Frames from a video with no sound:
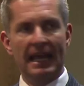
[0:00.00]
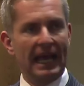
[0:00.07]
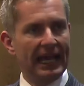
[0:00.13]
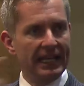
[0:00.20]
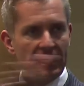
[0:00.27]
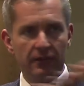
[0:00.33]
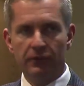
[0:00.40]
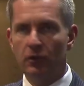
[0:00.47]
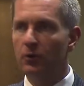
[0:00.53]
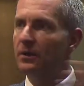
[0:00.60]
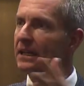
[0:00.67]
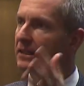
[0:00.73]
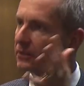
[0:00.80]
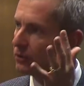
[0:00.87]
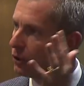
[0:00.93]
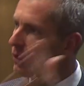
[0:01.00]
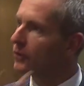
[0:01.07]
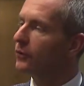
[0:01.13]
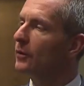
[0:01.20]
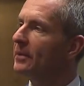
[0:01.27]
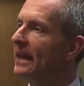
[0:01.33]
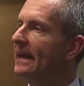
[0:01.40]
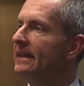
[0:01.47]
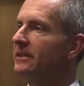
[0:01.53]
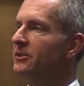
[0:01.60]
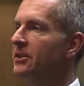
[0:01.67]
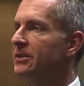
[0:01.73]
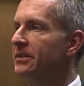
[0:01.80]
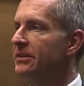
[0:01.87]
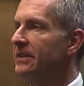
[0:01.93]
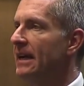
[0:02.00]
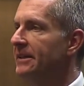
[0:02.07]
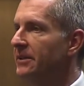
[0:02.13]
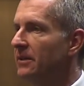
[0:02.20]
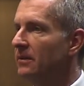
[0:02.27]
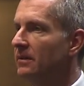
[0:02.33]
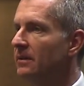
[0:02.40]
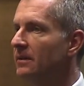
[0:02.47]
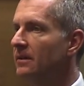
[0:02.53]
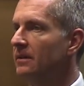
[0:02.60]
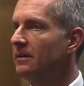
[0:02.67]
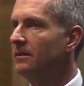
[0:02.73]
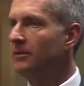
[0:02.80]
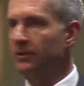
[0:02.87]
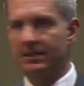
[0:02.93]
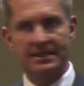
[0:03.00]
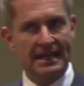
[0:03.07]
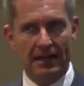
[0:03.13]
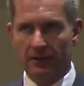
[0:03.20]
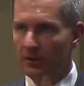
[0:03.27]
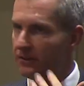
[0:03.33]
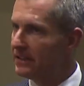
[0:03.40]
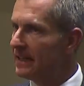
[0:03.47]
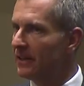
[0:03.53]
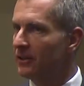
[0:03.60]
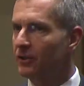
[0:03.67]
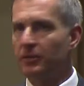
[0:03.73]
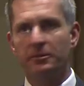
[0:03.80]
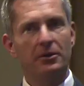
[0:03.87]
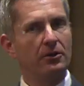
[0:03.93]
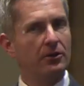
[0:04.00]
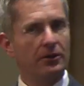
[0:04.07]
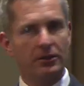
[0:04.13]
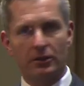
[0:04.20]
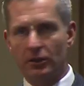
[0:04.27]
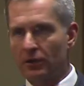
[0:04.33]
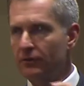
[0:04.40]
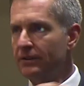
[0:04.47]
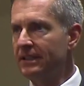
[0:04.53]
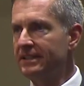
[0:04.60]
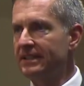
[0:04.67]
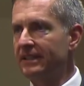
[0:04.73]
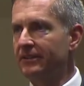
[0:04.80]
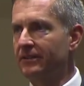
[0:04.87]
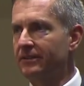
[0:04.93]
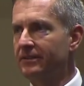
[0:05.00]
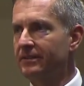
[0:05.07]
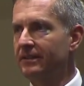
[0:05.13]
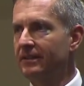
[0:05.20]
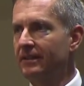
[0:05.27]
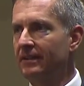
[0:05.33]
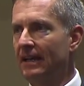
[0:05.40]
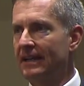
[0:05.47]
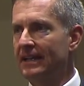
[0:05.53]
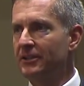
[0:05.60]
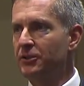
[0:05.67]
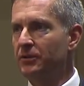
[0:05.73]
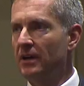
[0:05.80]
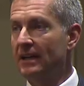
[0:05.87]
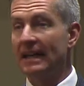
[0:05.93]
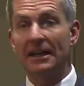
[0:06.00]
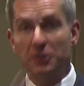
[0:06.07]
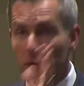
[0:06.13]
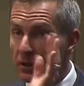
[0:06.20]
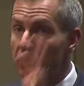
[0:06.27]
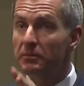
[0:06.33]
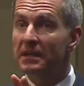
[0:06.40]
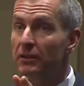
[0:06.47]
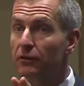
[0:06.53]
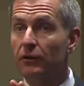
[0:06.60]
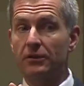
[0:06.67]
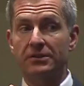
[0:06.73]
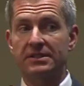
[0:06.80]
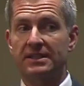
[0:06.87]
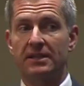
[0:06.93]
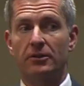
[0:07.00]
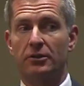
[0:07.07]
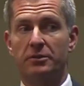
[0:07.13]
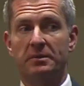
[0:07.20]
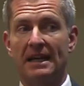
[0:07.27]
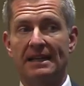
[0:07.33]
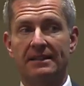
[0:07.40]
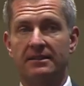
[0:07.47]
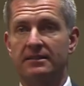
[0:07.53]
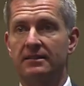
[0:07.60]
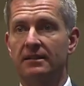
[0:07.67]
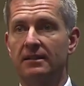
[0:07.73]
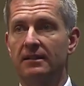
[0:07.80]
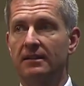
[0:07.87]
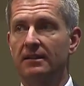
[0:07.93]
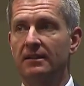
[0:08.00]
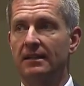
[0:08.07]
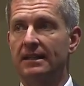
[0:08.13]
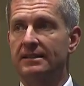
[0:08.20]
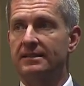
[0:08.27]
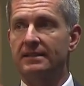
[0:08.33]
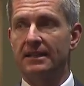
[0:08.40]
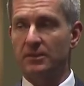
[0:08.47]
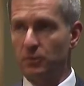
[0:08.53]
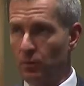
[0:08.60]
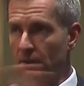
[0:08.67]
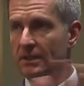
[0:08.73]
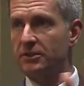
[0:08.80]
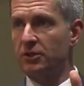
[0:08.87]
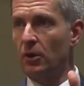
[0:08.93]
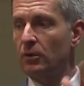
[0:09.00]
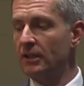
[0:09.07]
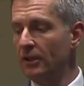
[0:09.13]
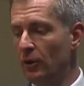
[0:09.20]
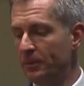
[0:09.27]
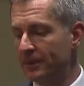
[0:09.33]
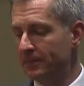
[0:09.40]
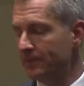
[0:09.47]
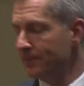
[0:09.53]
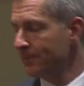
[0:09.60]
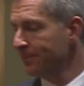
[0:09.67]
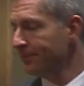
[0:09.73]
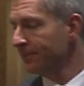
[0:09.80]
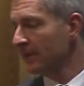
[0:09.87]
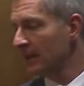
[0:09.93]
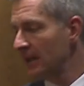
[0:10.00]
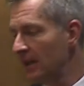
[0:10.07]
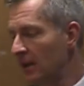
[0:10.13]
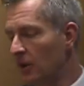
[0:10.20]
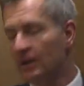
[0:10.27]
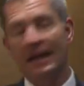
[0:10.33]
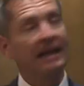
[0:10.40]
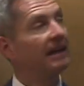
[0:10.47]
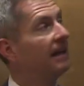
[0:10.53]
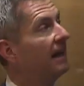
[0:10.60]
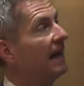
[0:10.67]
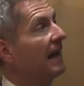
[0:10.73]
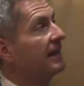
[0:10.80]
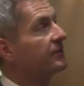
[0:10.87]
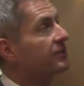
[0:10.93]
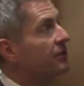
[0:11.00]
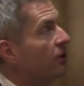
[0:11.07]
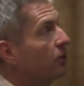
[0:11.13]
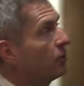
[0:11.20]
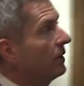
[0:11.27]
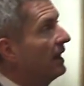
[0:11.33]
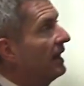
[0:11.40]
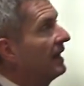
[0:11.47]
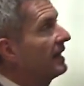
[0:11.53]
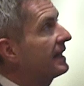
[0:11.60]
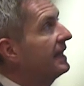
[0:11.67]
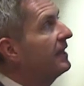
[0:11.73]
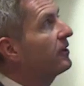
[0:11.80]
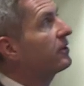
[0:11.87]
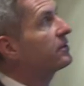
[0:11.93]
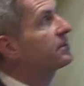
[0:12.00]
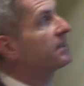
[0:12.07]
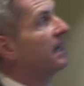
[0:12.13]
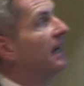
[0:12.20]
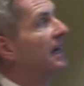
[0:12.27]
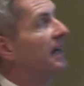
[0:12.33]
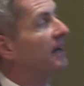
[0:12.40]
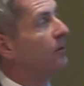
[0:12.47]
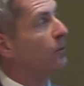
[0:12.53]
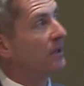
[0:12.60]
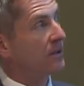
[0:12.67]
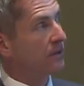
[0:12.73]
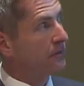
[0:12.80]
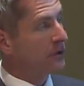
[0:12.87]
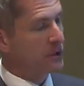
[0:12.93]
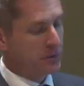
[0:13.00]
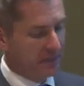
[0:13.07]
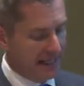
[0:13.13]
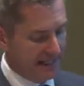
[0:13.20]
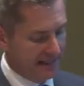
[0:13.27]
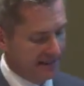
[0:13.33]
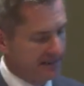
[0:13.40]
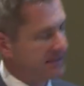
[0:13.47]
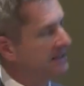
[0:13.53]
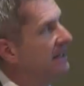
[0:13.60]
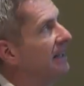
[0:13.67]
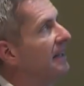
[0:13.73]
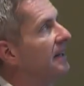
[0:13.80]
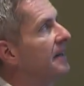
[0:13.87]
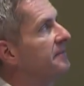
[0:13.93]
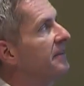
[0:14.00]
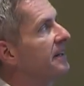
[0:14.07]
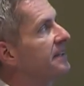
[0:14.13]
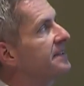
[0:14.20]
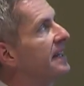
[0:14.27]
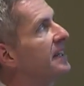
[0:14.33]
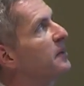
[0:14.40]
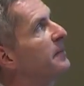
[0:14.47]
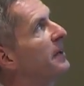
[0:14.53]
any of you can look for planets just as I do. You can download the data on your computer, you can look for these signals. I kid you not. And you can be the first to see those planets. It's, it's, it's totally open. Okay, and so uh, here's uh, one of the first planets uh, I'm very excited